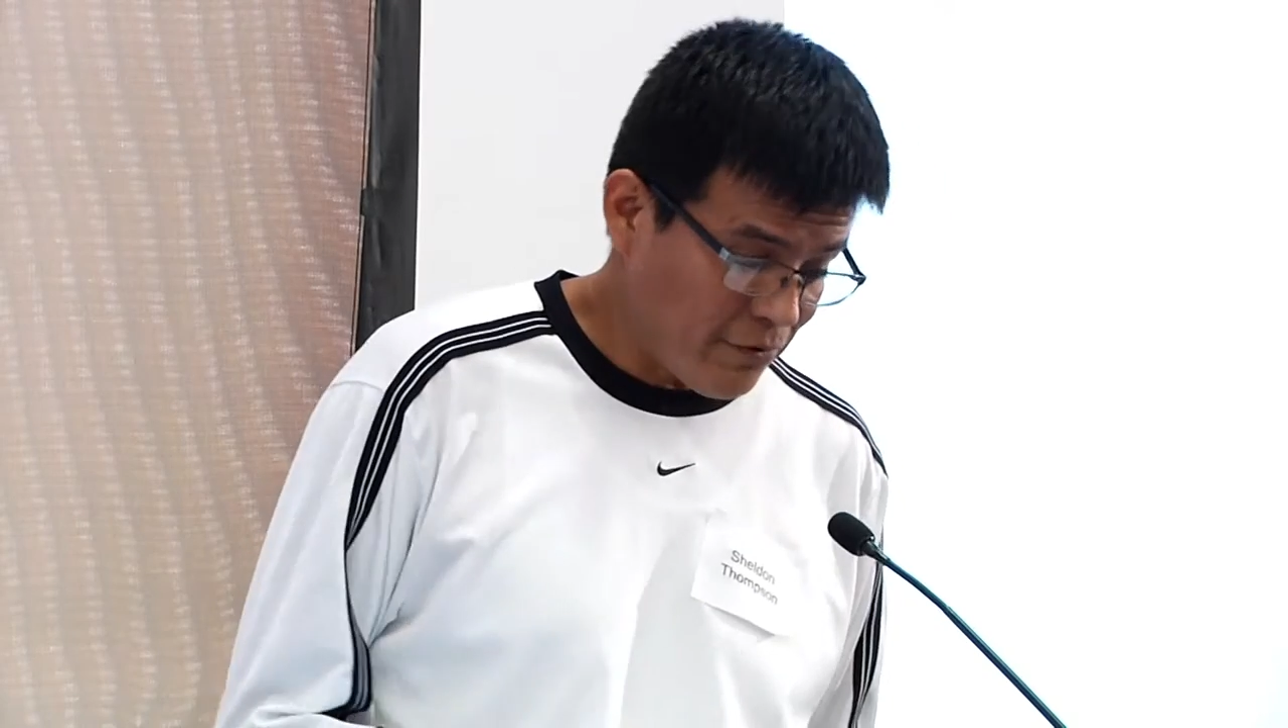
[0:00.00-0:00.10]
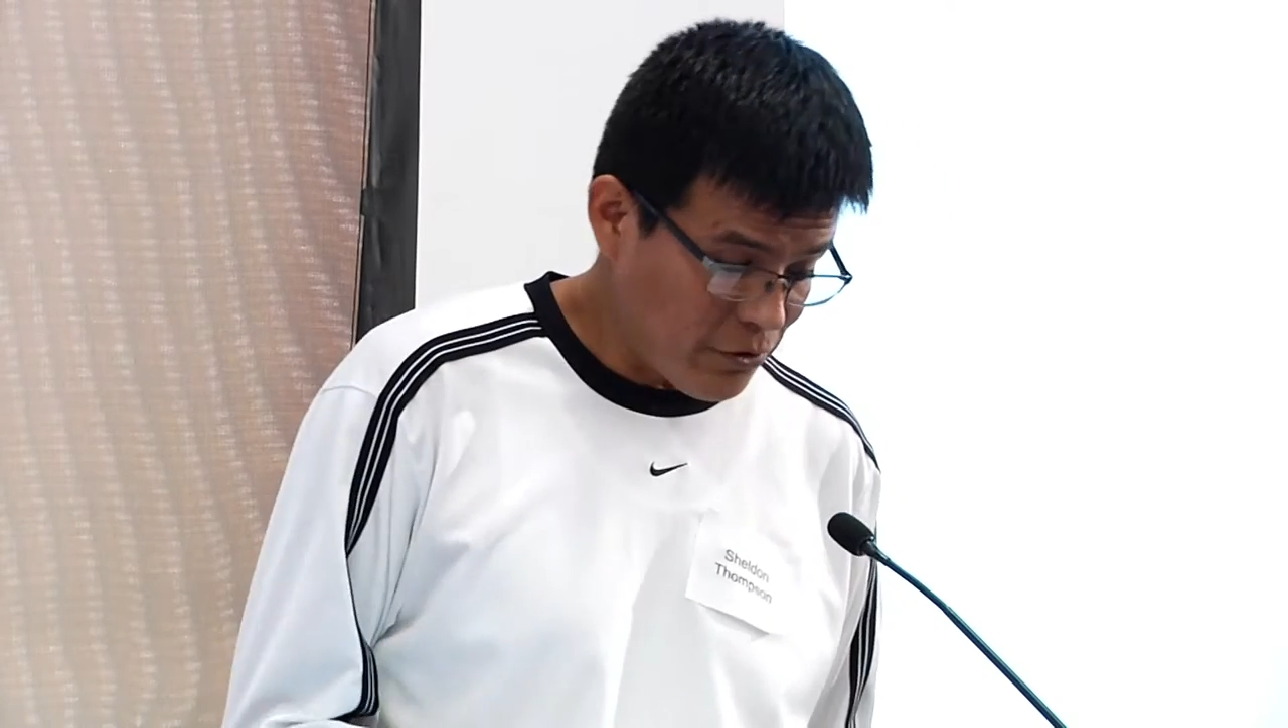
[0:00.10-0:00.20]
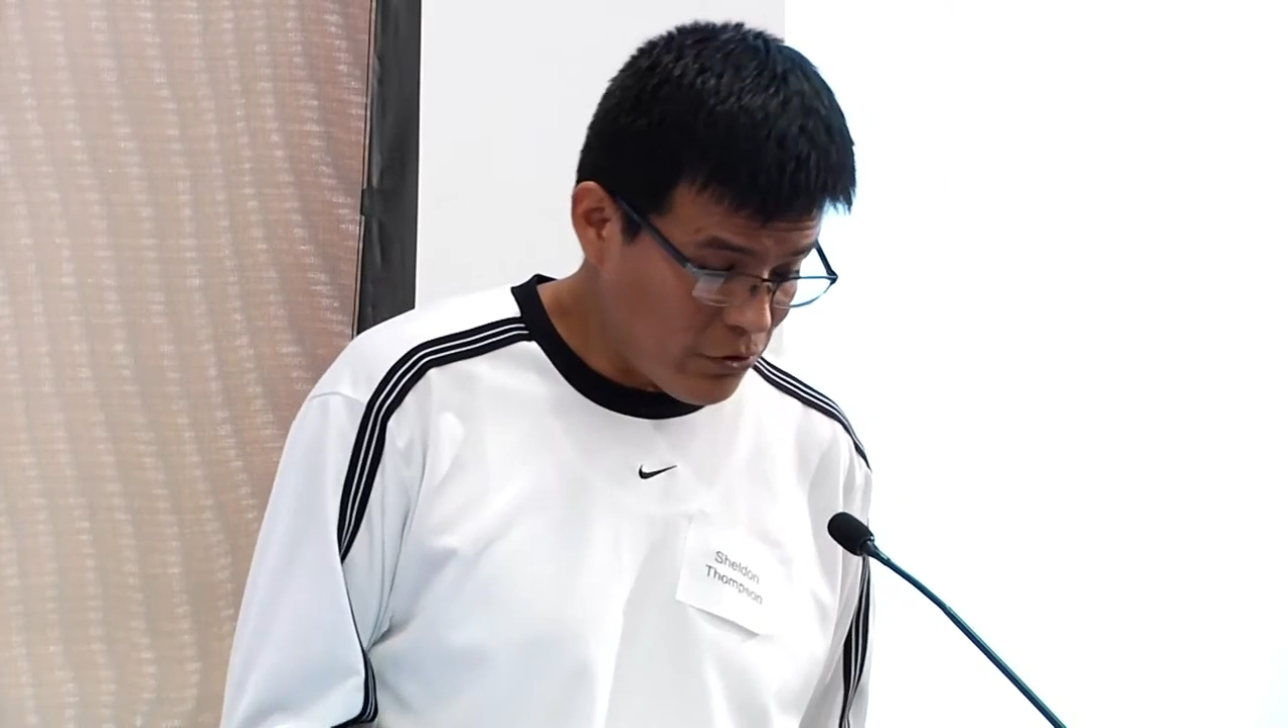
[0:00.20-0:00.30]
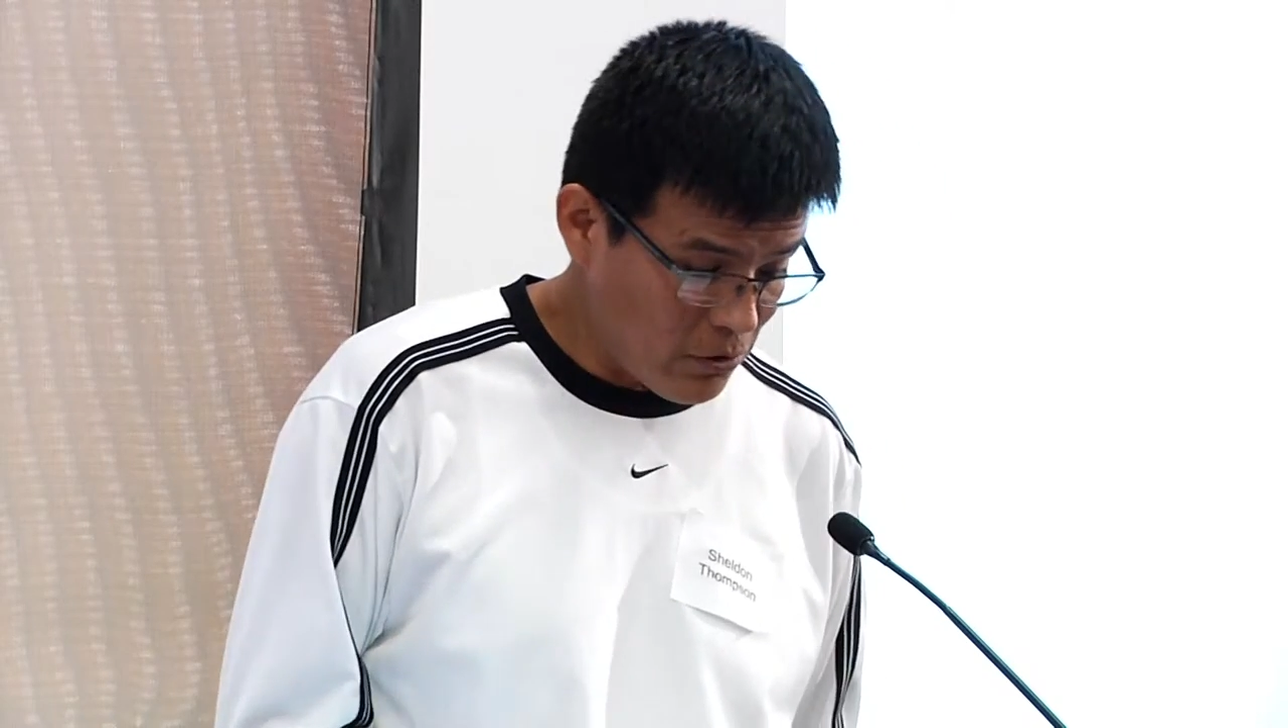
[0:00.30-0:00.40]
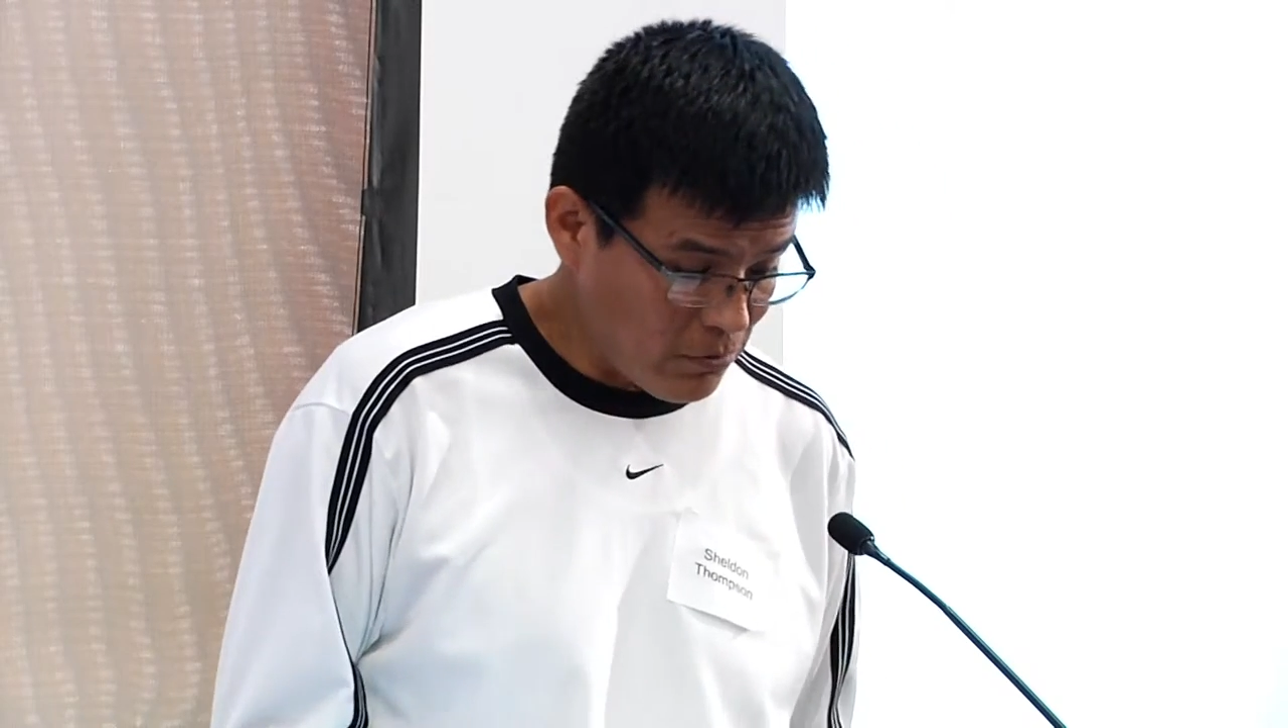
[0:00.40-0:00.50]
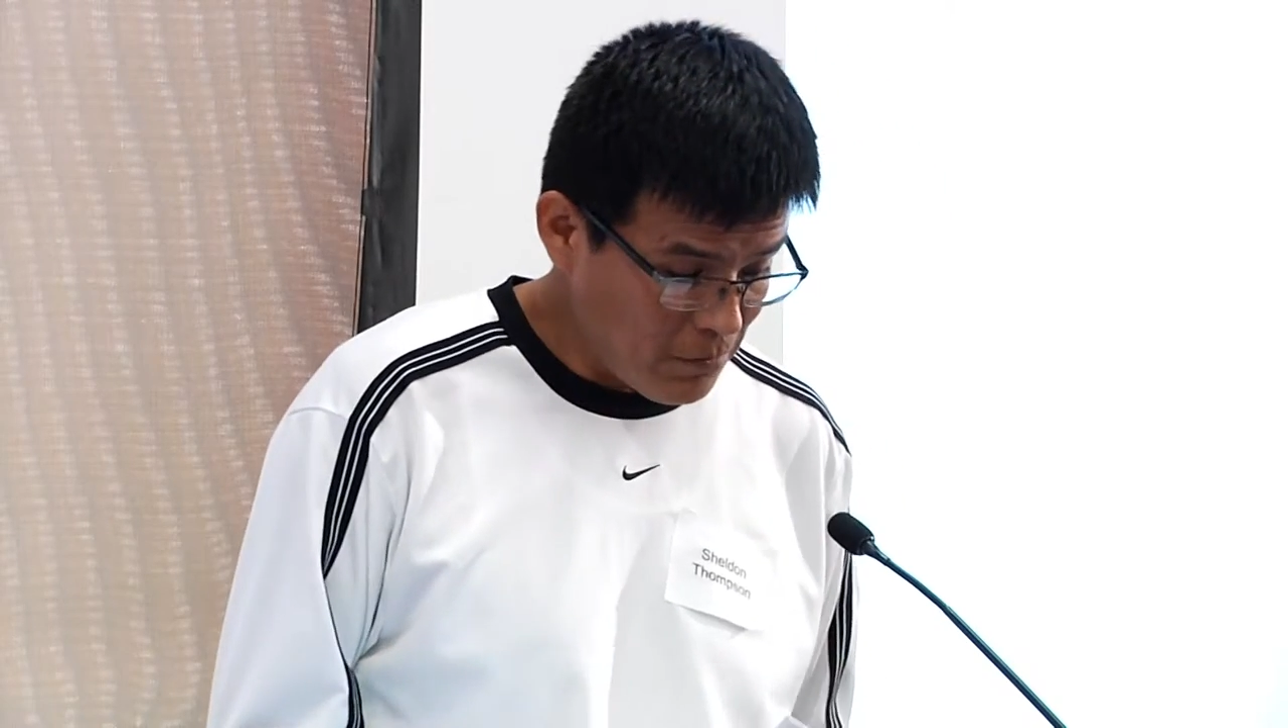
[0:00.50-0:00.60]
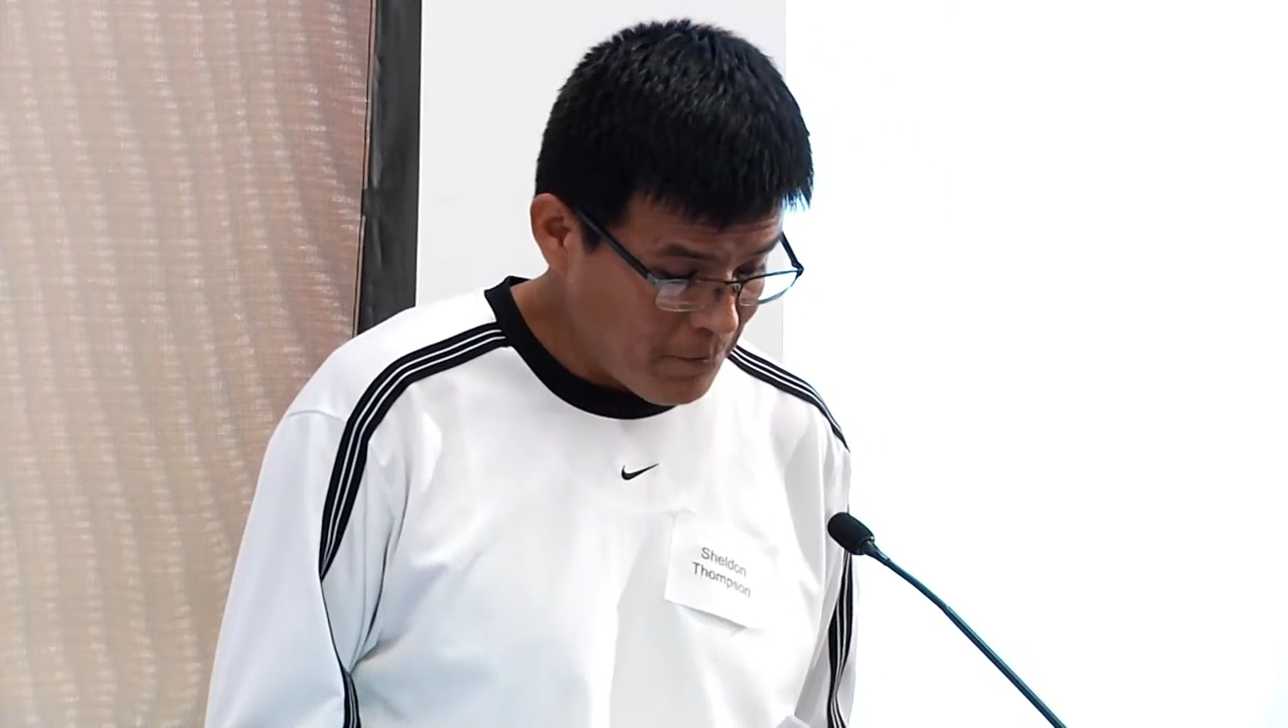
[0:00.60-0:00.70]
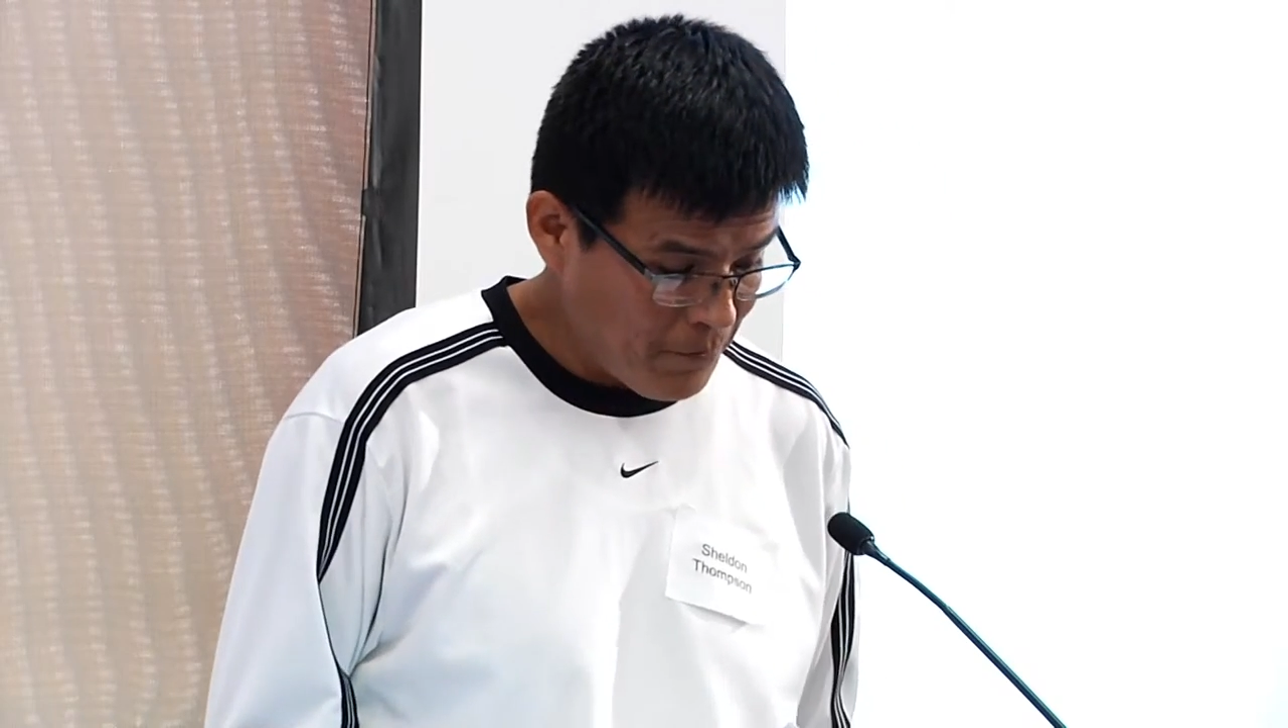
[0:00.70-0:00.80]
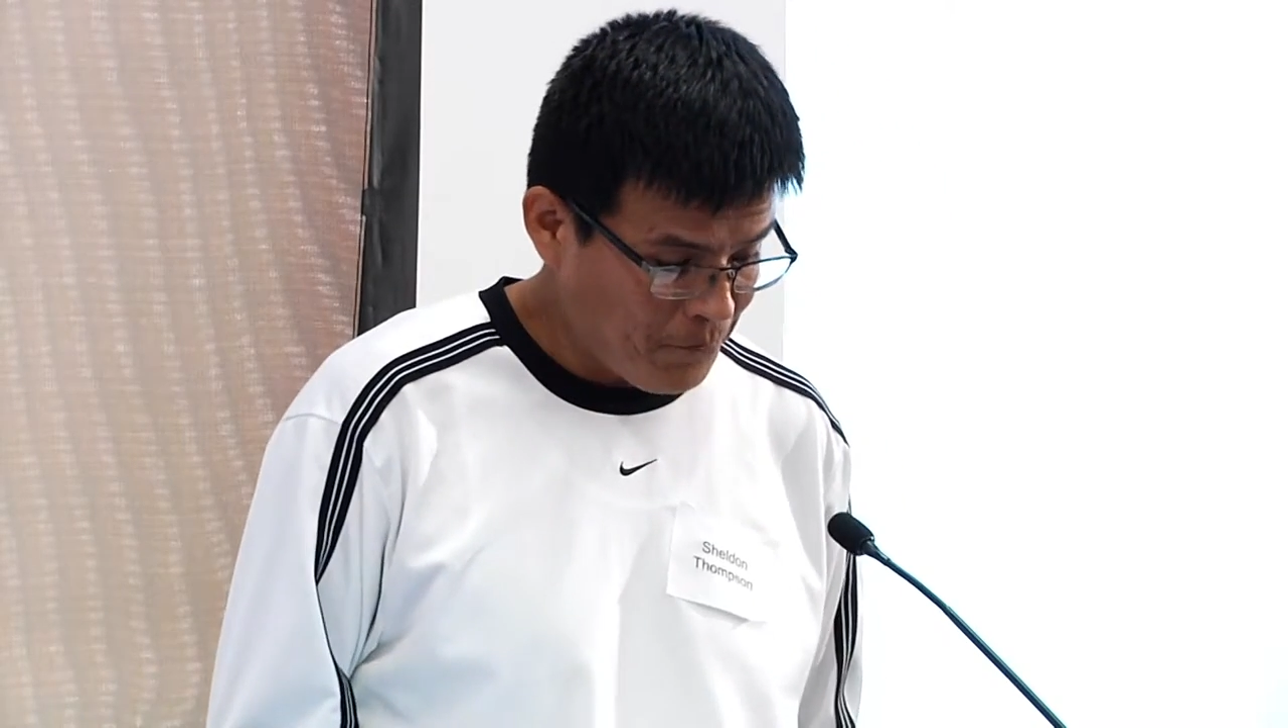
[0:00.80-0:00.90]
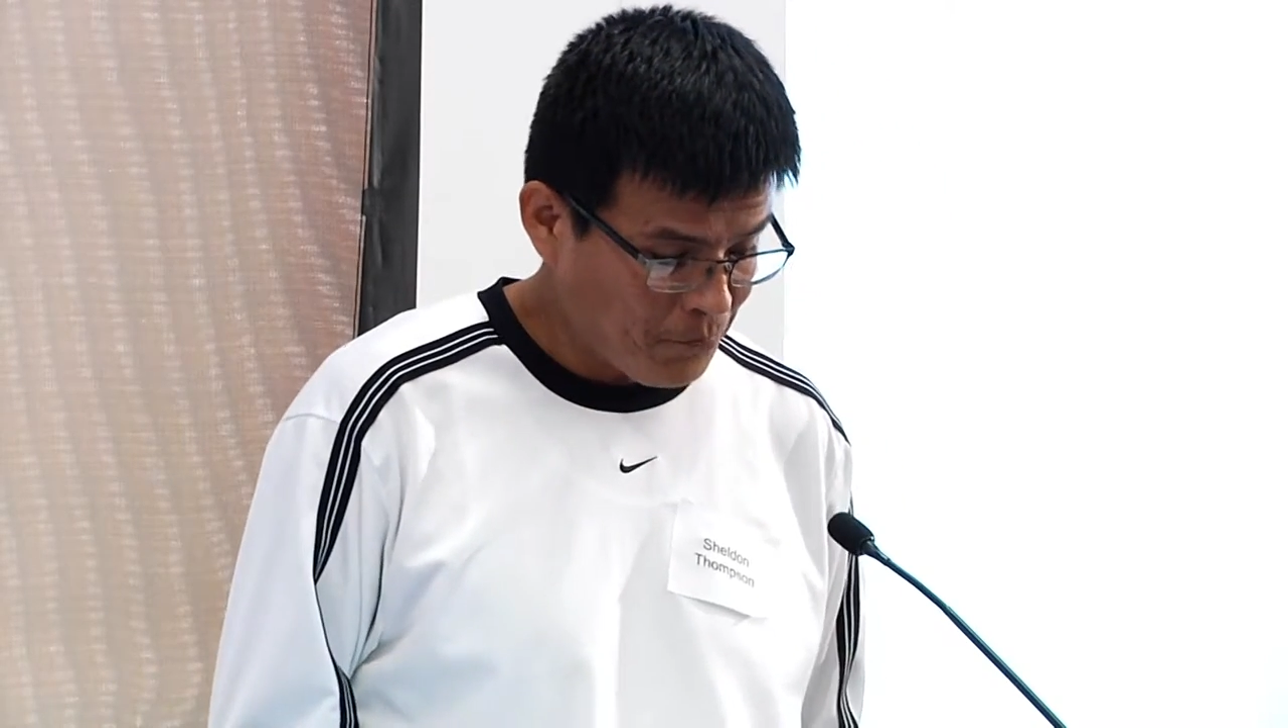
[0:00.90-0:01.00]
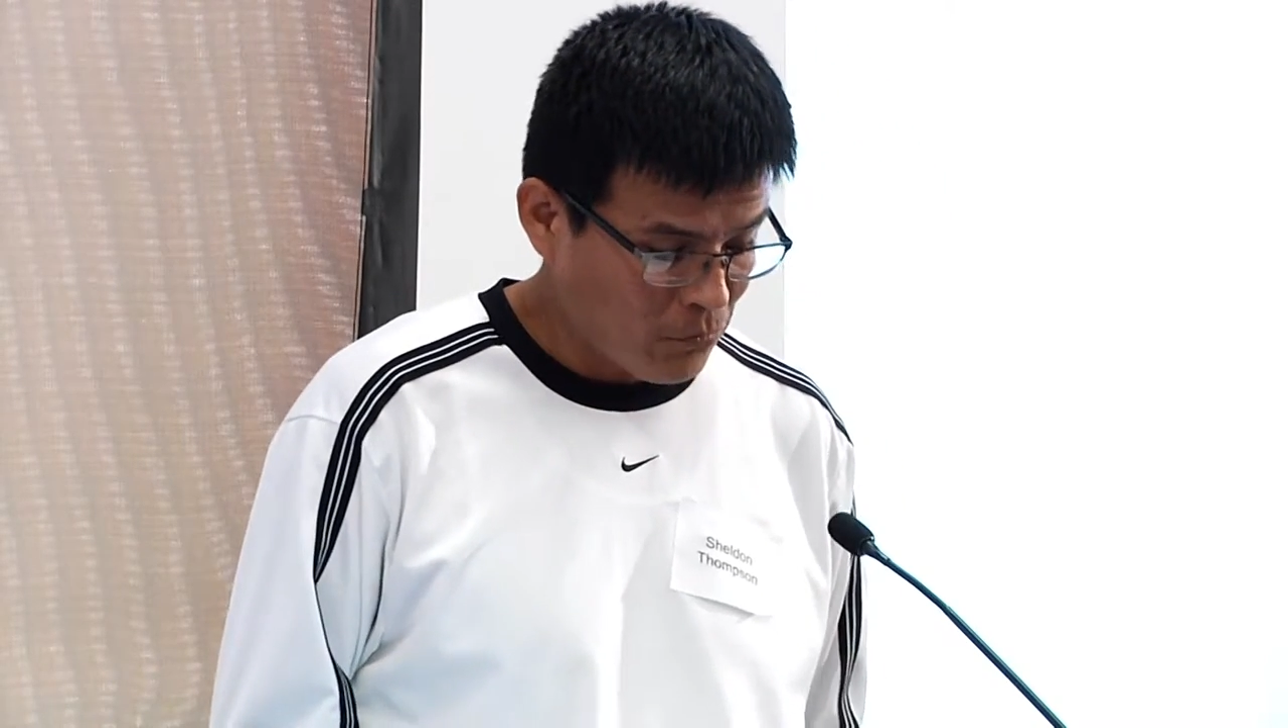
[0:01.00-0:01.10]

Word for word: for trouble.